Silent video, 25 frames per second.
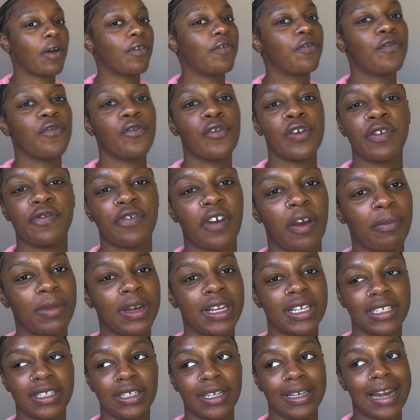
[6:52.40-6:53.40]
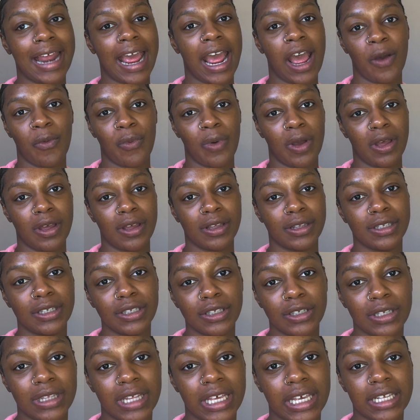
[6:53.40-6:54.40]
45 minutes to an hour to
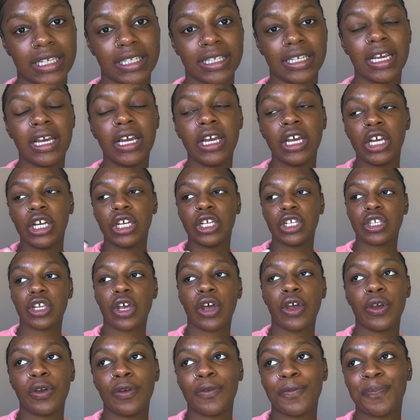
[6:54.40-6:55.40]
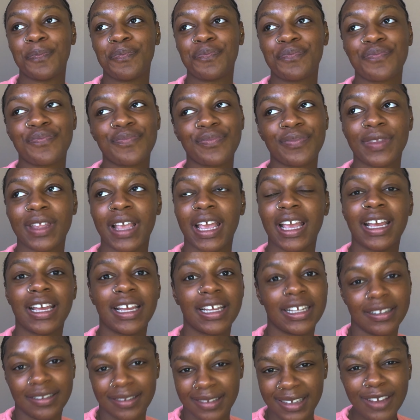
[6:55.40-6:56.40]
do this. So
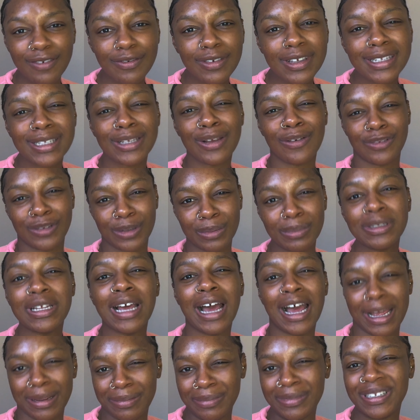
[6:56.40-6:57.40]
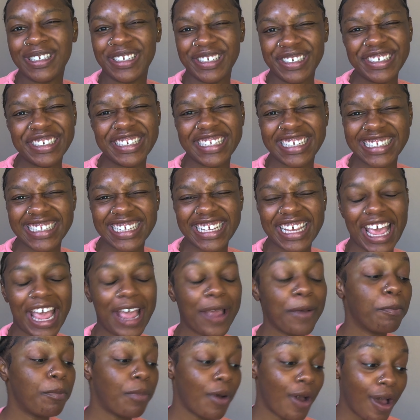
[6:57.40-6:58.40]
give yourself some time to do this, okay?
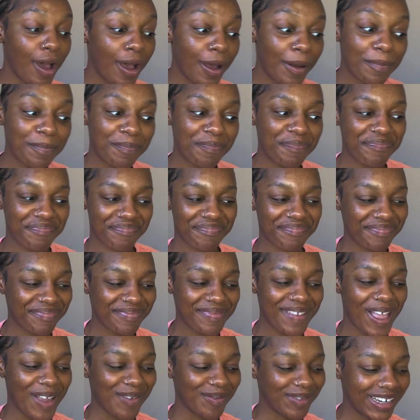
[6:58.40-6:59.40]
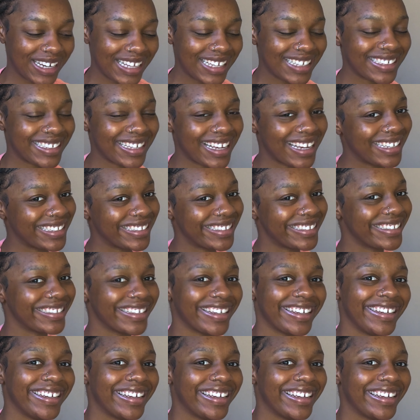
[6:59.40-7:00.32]
But I'm really excited to show you